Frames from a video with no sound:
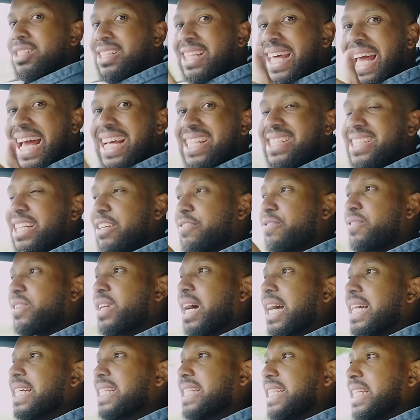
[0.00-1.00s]
The
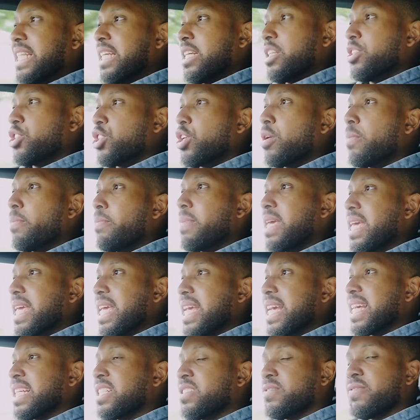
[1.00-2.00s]
SF90 to me
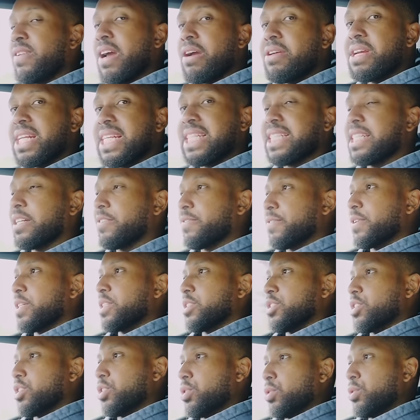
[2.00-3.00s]
is very
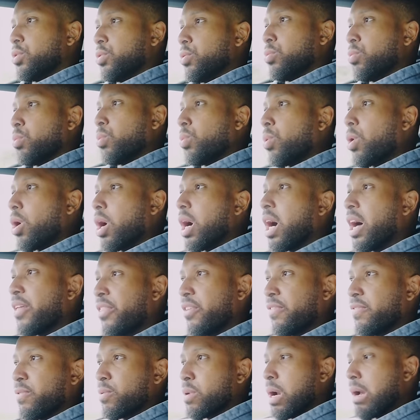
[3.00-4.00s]
different to what
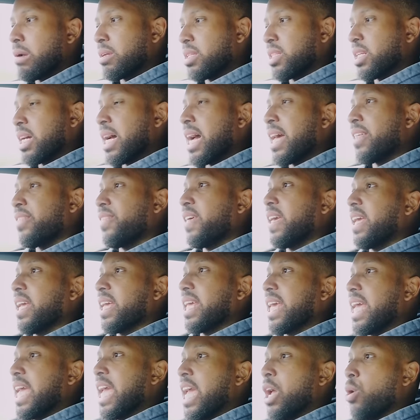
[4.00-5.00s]
other Ferraris are. I think
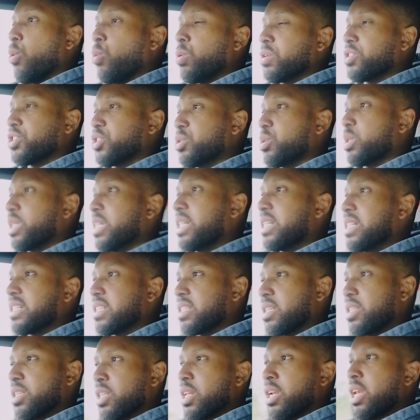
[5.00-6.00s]
it also hurts
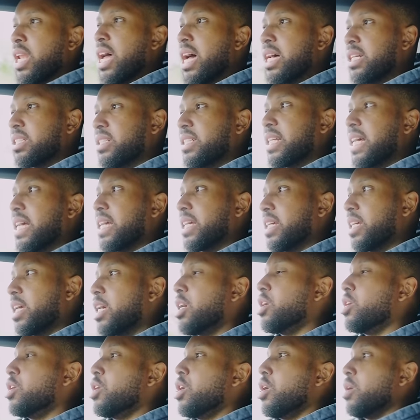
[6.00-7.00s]
that the last like
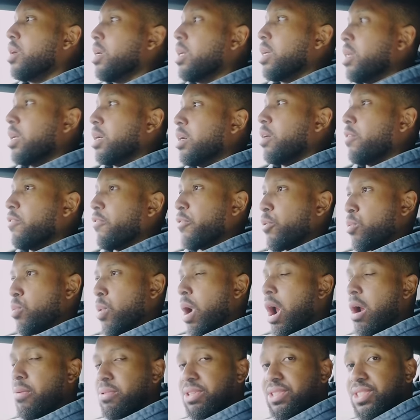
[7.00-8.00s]

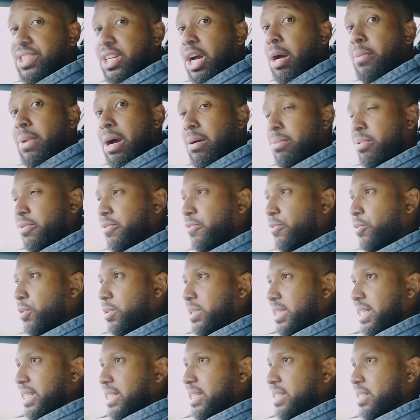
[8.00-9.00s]
Ferrari to come out before
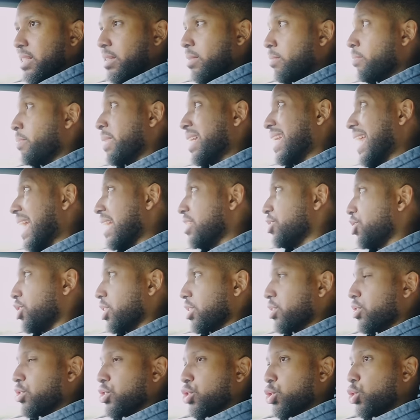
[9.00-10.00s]
this, the
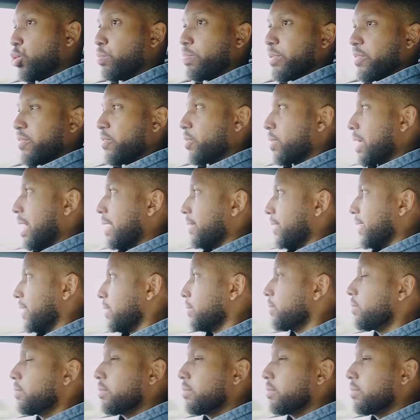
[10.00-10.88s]
mid-engine super Ferrari,